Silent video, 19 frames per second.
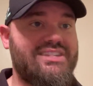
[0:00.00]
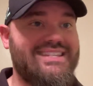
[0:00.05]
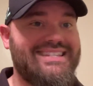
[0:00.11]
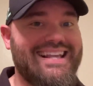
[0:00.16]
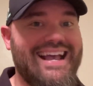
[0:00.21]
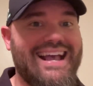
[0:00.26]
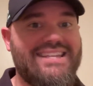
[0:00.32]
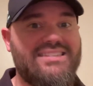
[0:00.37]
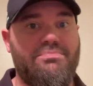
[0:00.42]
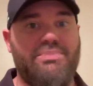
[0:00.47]
These
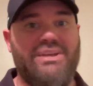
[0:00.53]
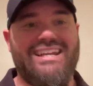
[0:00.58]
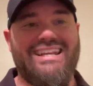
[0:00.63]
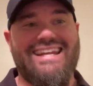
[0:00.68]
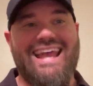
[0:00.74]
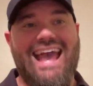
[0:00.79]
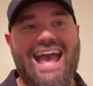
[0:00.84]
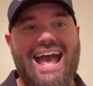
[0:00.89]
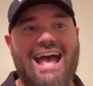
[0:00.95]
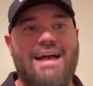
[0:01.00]
guys have been
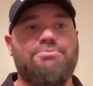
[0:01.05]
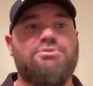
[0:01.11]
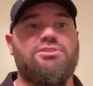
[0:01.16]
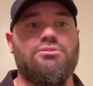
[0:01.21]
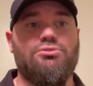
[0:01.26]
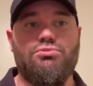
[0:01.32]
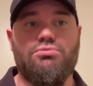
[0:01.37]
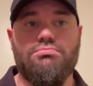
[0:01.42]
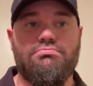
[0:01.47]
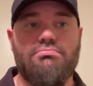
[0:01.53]
an
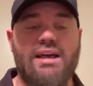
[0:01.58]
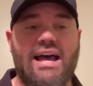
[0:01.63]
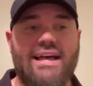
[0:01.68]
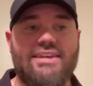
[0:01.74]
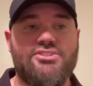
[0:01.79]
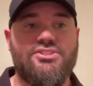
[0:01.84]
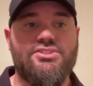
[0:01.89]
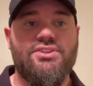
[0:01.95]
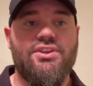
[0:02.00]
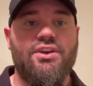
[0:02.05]
absolute
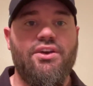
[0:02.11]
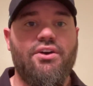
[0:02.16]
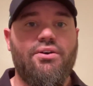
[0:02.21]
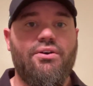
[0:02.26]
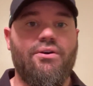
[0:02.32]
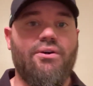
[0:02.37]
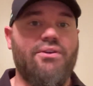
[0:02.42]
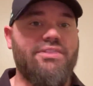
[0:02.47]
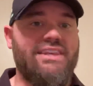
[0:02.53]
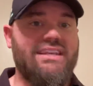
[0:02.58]
mess
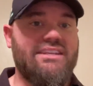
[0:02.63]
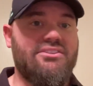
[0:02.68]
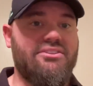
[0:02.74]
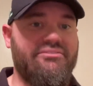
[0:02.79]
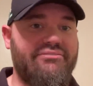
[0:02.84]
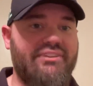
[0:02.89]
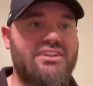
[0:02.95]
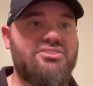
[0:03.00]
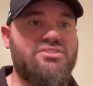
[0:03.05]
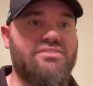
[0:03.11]
on the
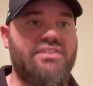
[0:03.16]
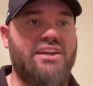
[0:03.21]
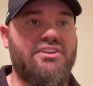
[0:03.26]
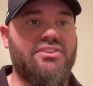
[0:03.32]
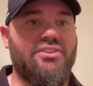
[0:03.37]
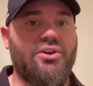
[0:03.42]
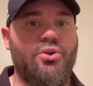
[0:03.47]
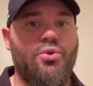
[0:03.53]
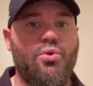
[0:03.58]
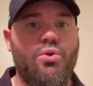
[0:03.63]
defensive end
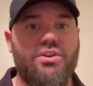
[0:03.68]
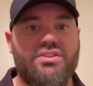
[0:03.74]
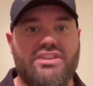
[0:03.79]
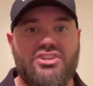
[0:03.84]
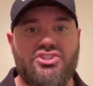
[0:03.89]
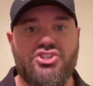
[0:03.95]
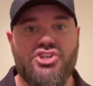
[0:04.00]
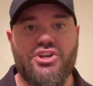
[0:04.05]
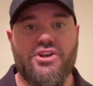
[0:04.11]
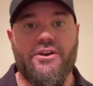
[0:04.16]
of the court
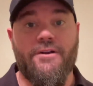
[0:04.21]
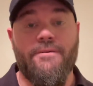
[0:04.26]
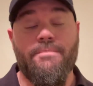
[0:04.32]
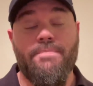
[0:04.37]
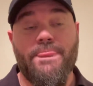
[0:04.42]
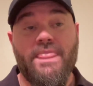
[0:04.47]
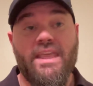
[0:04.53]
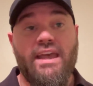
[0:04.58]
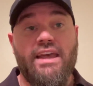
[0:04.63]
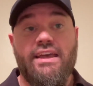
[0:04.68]
this year.
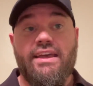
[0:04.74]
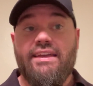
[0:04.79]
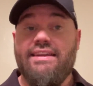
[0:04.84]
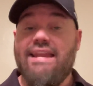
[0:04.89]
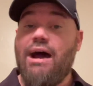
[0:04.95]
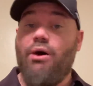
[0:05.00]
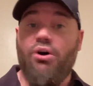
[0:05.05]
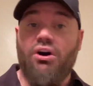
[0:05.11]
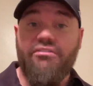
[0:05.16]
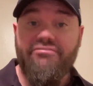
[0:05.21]

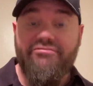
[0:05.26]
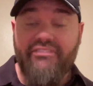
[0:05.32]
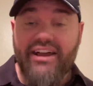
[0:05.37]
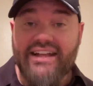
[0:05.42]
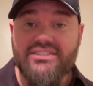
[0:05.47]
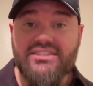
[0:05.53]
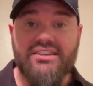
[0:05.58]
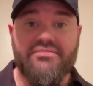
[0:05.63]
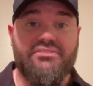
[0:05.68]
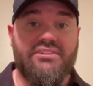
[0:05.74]
Now,
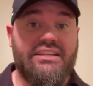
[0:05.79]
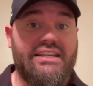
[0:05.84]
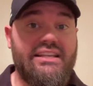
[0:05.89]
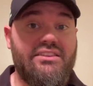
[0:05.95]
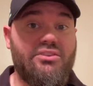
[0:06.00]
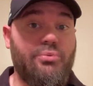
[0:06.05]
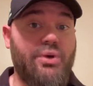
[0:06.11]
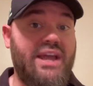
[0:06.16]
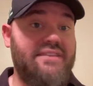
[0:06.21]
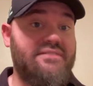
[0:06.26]
offensively,
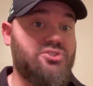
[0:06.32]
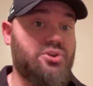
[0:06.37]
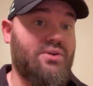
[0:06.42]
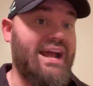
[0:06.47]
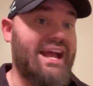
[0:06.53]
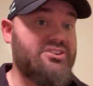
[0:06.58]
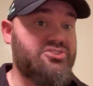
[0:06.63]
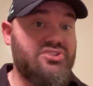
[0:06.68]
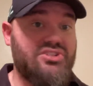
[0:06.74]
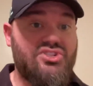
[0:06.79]
the Waves are
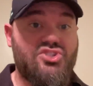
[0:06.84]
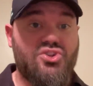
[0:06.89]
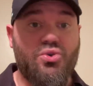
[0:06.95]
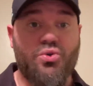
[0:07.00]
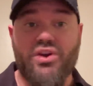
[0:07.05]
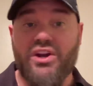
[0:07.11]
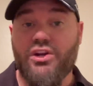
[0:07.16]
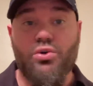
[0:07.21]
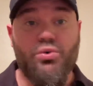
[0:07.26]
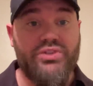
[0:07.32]
actually
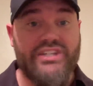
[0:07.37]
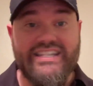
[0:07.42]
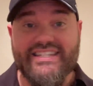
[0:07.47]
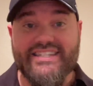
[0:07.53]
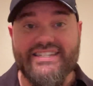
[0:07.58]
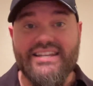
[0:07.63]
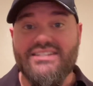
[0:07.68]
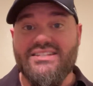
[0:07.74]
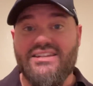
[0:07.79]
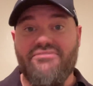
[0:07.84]
scoring only
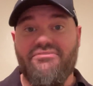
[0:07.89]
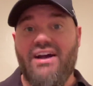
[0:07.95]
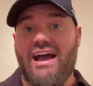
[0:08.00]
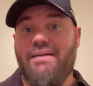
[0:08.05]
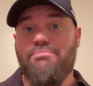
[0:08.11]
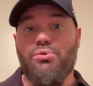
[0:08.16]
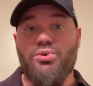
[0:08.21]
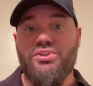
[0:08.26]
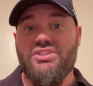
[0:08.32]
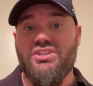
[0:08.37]

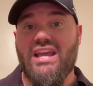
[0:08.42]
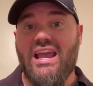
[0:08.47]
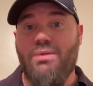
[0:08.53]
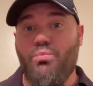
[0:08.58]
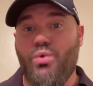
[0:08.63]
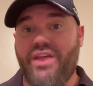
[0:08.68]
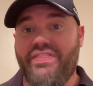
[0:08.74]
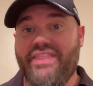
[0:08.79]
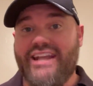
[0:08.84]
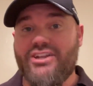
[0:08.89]
65 points a
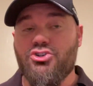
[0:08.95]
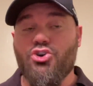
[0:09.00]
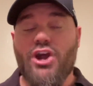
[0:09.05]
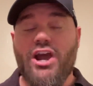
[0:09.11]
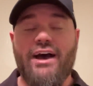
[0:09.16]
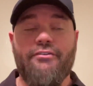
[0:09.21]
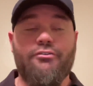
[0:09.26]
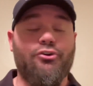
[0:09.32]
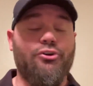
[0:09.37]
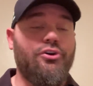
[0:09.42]
game when they
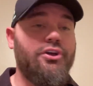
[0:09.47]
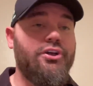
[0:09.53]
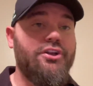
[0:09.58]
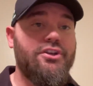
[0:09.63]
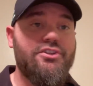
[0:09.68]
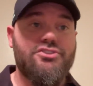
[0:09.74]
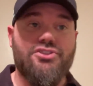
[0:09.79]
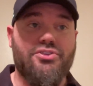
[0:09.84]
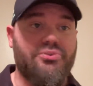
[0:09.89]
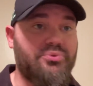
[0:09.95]
travel,
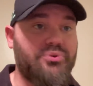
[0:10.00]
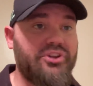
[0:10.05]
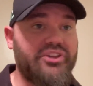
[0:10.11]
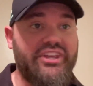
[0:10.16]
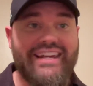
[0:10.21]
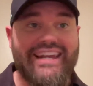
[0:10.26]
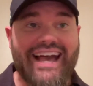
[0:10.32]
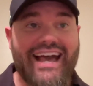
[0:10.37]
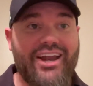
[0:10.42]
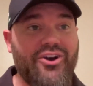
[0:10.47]
so they're
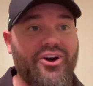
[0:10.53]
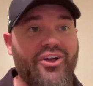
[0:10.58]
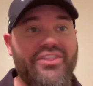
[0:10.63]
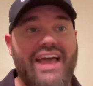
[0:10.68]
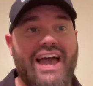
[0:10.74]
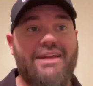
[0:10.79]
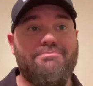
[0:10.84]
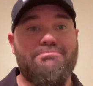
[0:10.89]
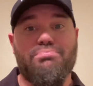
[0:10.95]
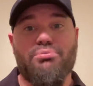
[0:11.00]
really not all
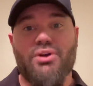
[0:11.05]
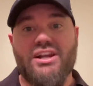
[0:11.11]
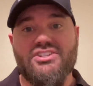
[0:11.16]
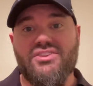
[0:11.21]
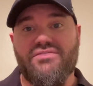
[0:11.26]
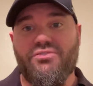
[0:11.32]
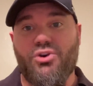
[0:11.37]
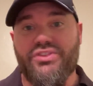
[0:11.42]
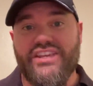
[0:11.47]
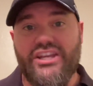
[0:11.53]
that
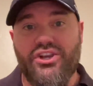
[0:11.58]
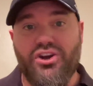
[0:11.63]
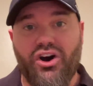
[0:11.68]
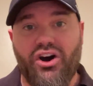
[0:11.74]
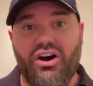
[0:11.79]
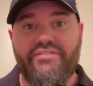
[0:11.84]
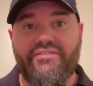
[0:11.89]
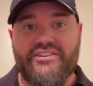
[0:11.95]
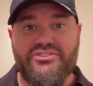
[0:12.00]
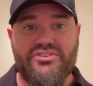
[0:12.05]
impressive on the
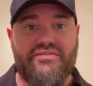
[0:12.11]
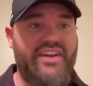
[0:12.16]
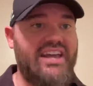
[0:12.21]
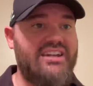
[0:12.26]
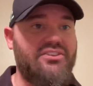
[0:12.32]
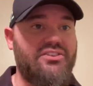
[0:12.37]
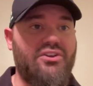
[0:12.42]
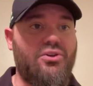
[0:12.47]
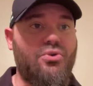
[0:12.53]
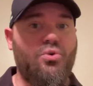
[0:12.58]
offensive
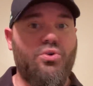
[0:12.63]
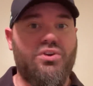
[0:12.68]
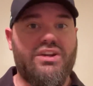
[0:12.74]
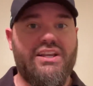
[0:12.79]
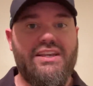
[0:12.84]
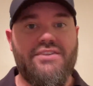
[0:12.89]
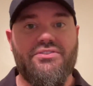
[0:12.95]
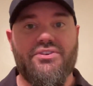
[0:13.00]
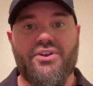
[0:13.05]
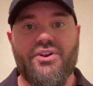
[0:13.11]
end of the court
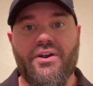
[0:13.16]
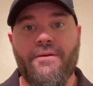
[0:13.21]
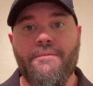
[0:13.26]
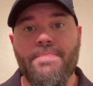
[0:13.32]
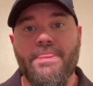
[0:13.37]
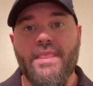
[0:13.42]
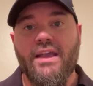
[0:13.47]
either.